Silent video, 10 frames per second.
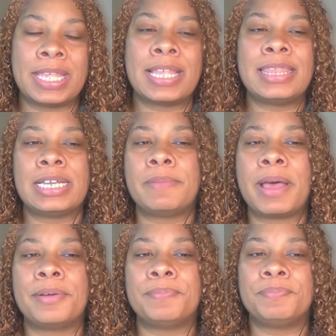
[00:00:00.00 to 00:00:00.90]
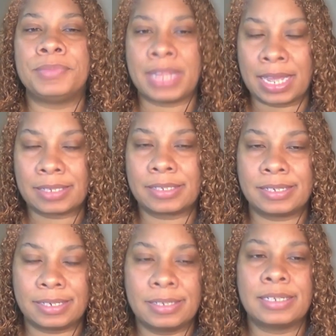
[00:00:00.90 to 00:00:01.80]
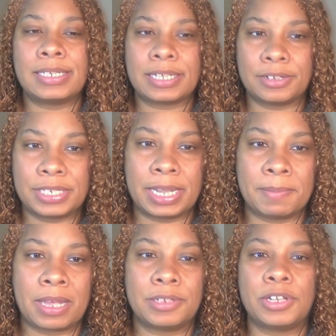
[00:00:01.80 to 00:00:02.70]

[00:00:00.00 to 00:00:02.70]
And then think about next skill schema.